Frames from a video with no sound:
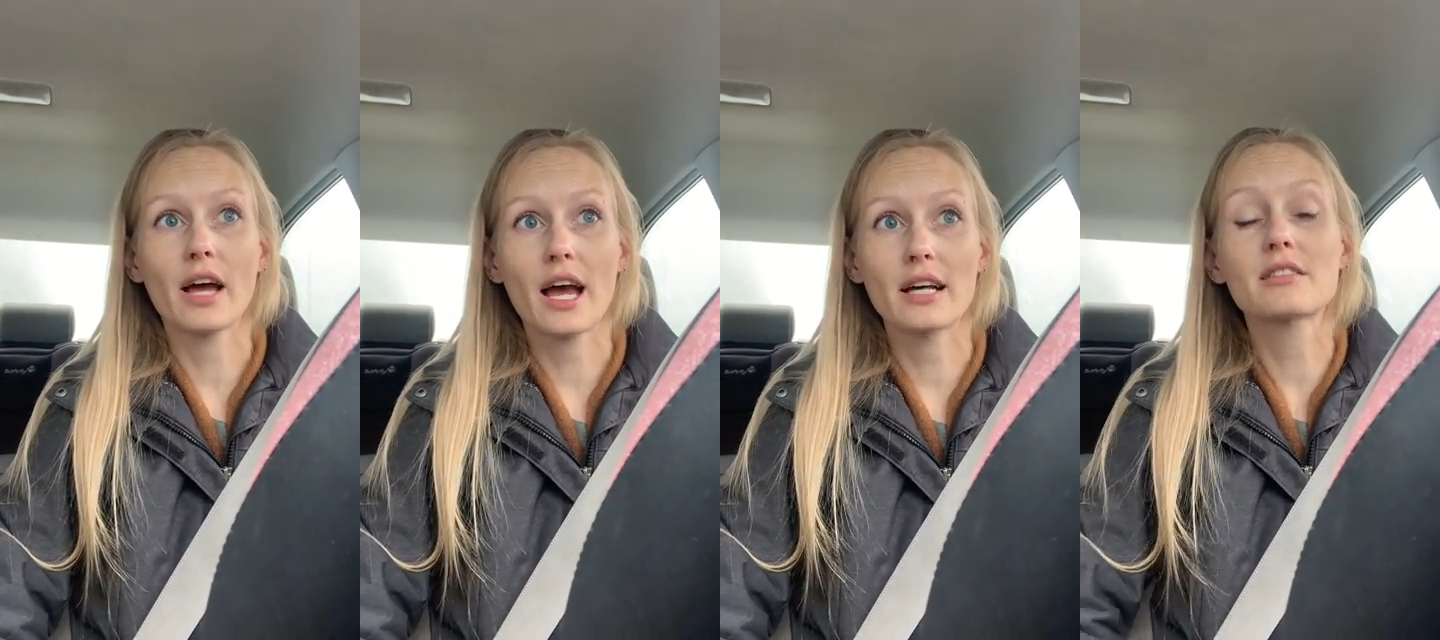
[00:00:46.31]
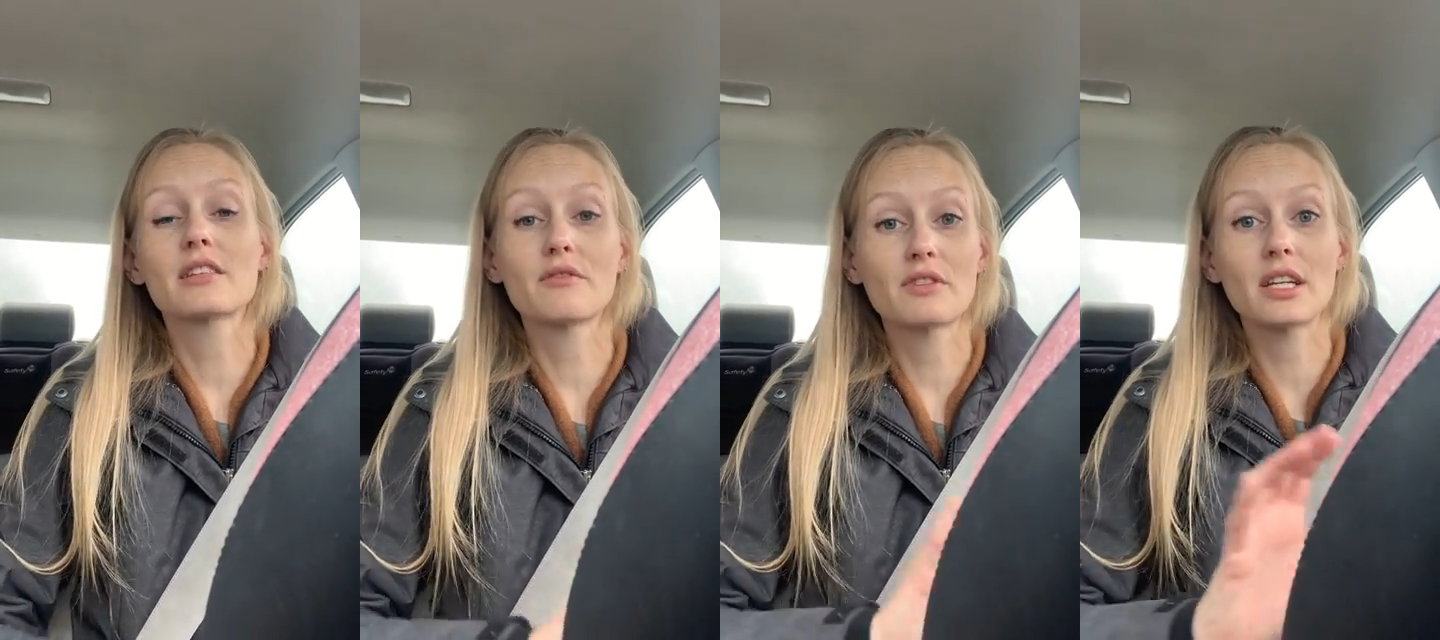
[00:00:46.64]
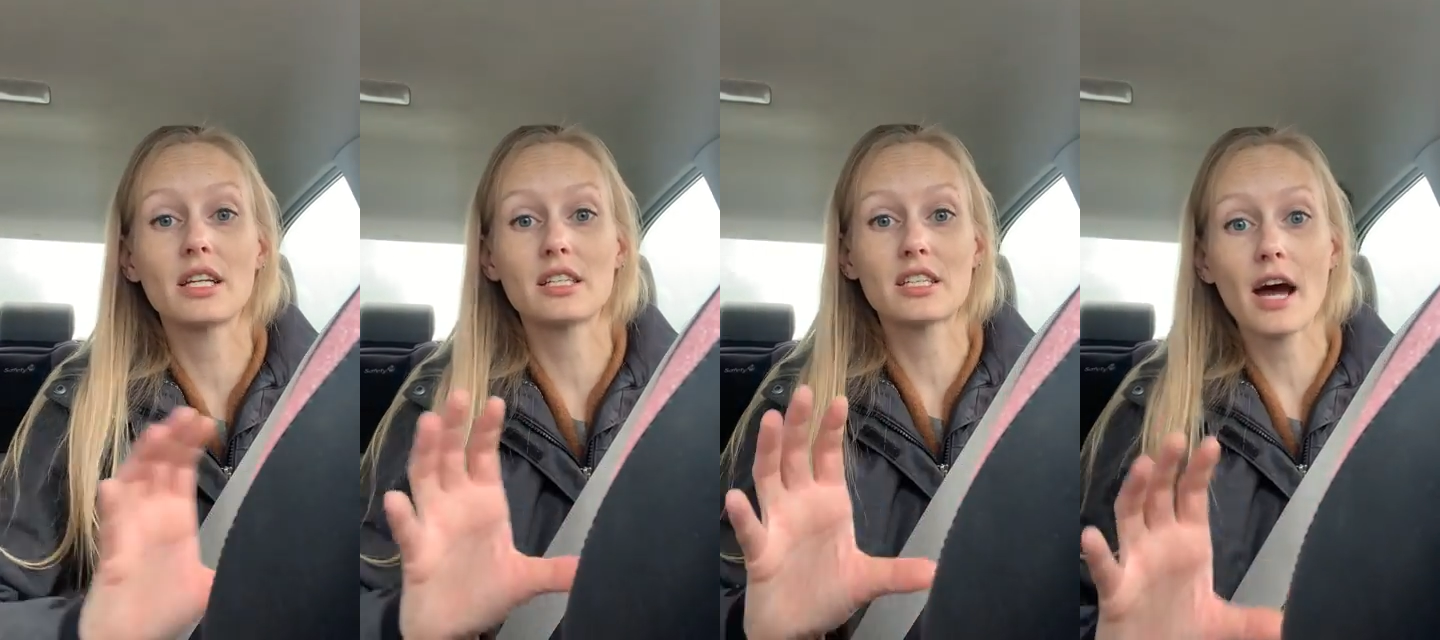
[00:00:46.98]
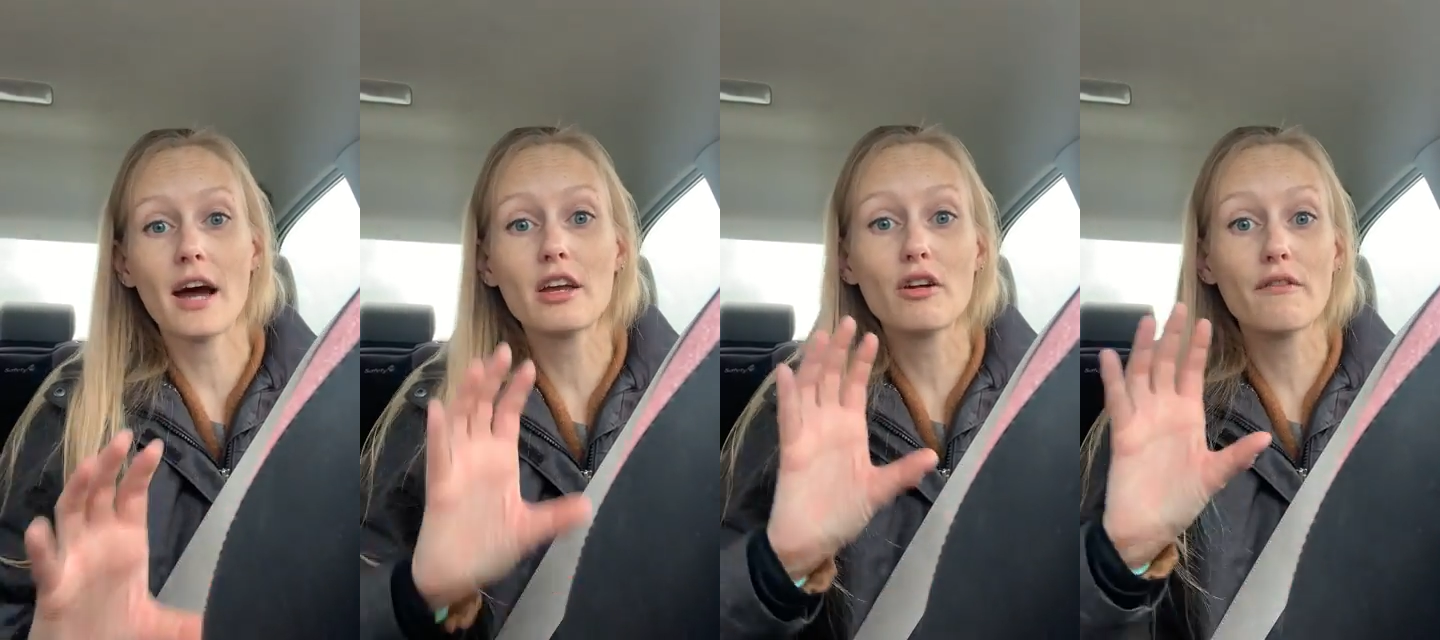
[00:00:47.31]
has lived an
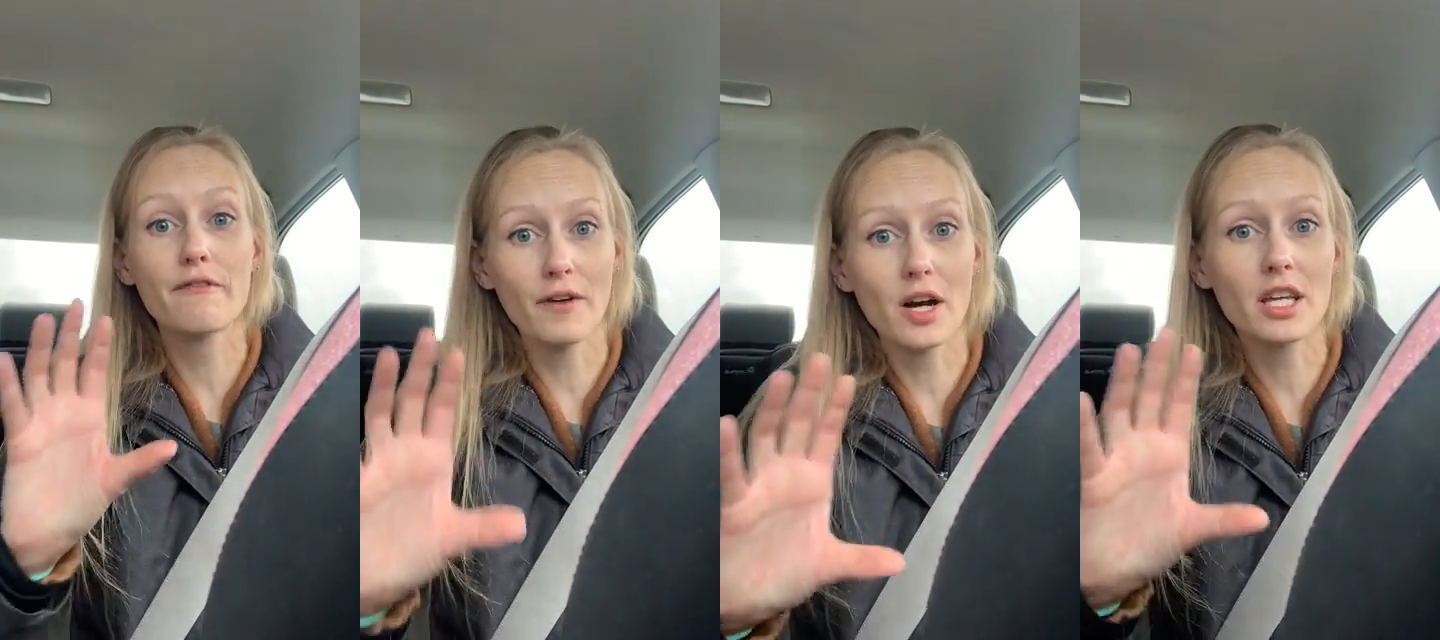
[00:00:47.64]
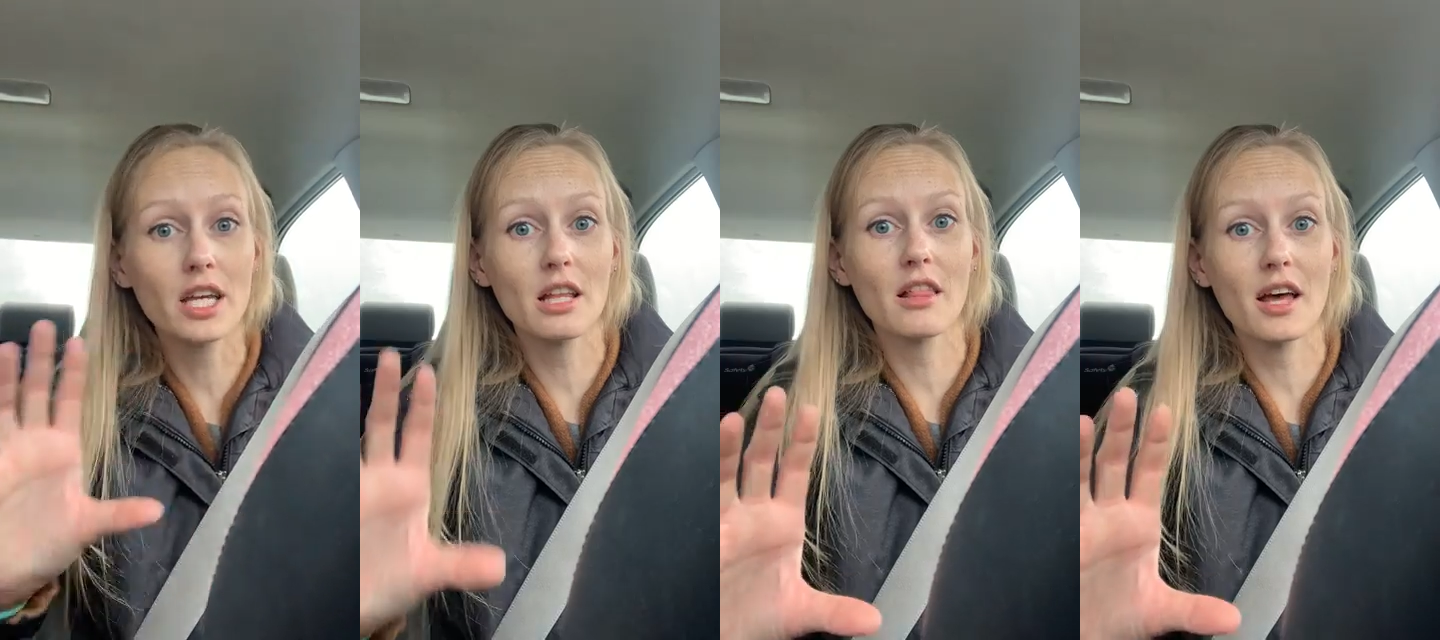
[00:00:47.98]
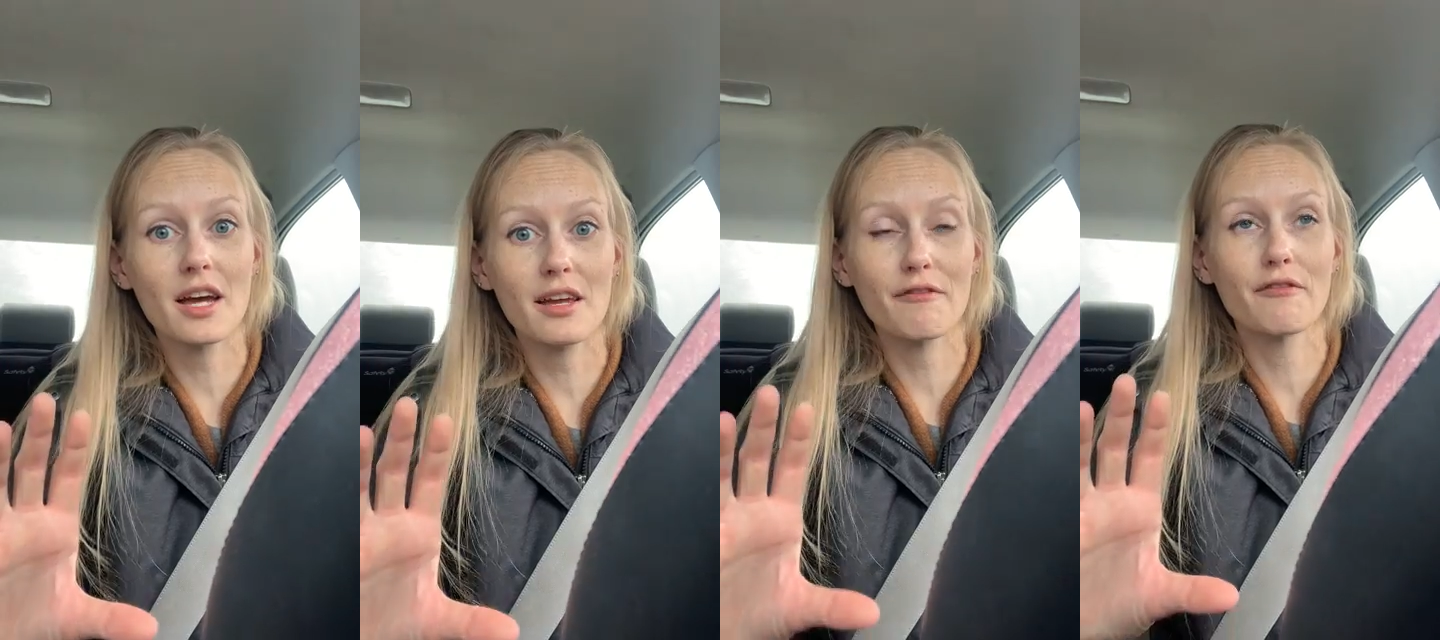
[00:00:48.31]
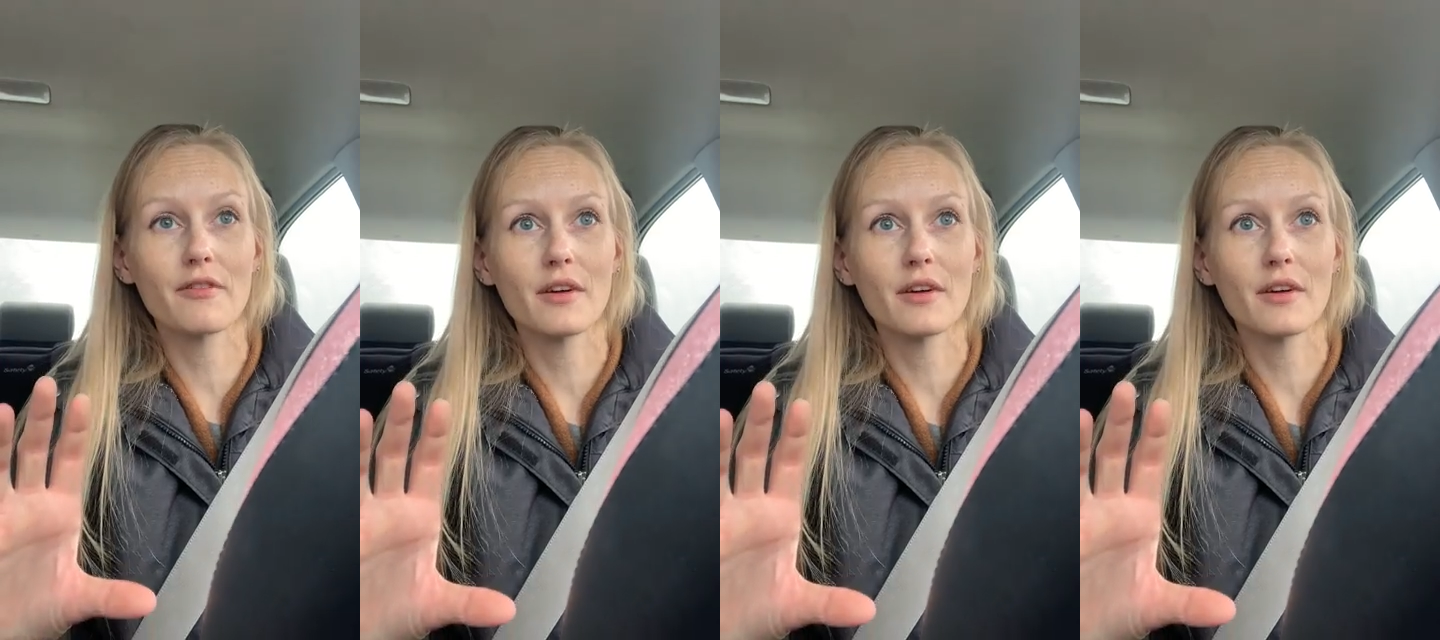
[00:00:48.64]
entire fucking life